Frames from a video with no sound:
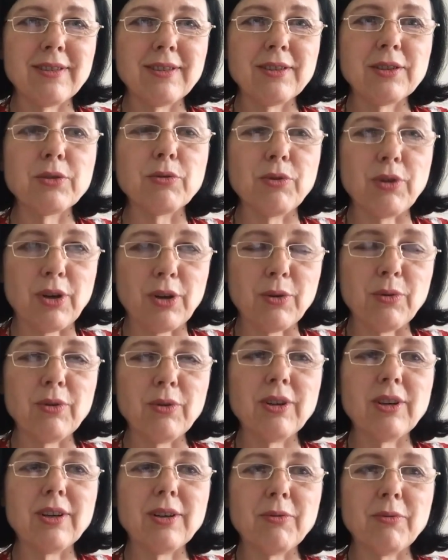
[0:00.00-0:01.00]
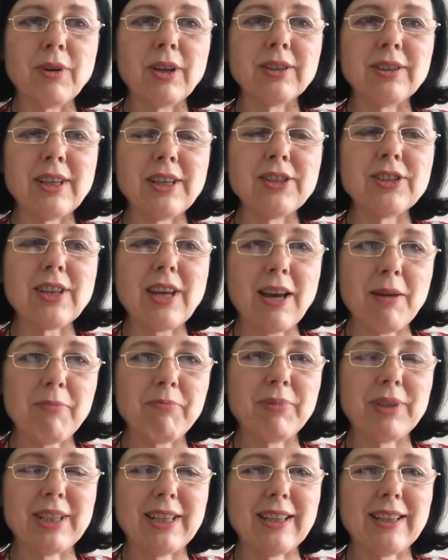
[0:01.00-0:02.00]
to know what is
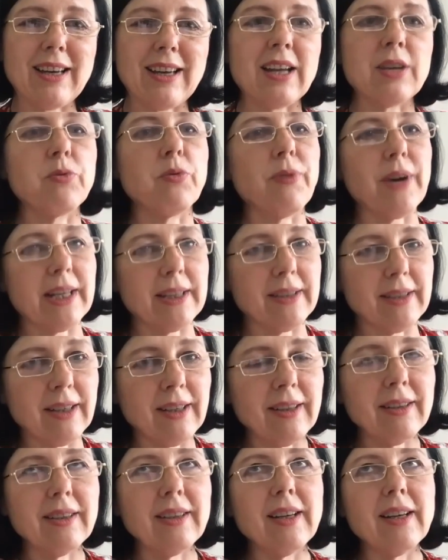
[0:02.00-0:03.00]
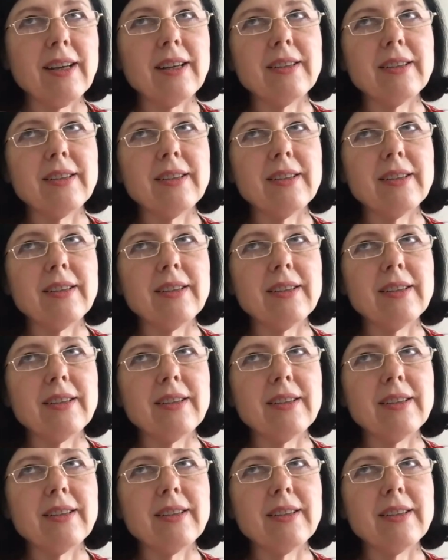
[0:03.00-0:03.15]
happening and whether